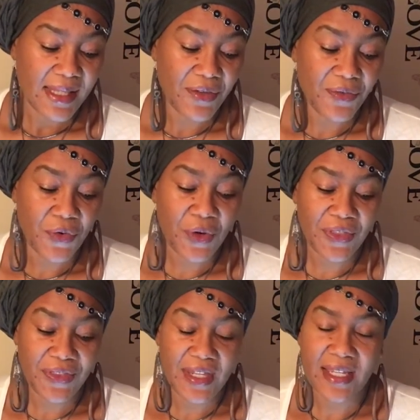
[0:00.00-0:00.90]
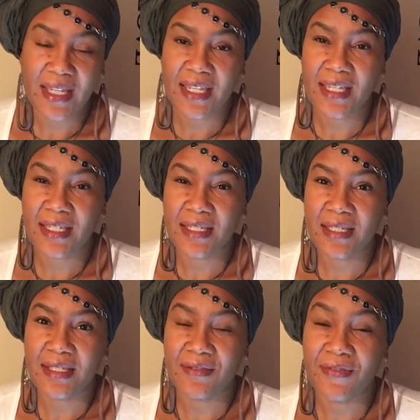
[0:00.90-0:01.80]
The fourth thing
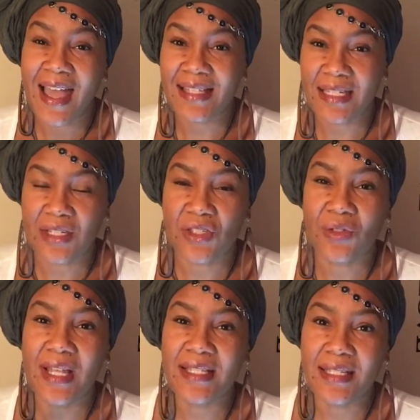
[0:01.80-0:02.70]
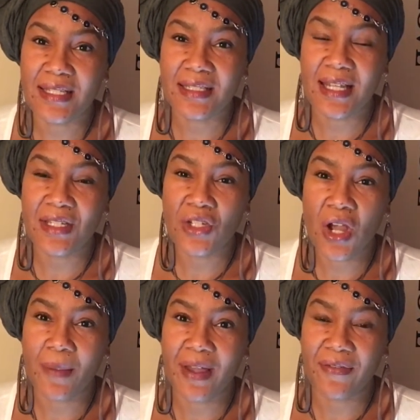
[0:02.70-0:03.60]
is fasting. So let's
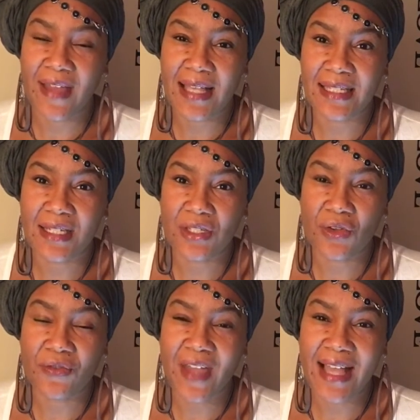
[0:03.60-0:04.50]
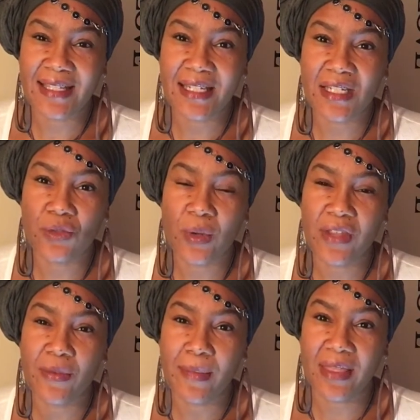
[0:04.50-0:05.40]
talk about fasting. So fasting is one
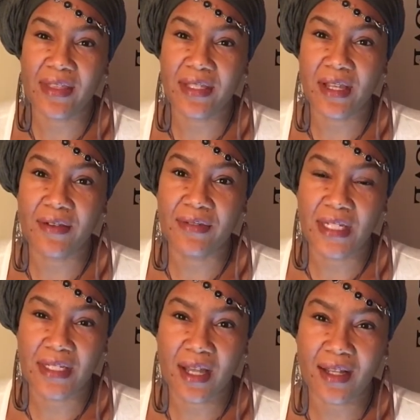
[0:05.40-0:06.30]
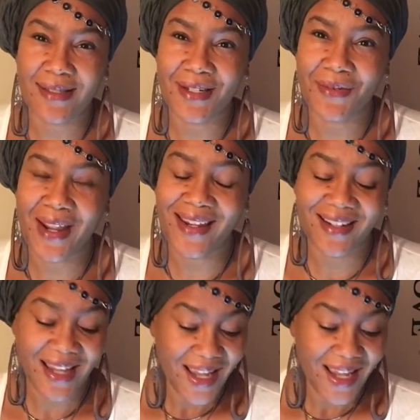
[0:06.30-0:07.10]
of the methods of detoxing, right?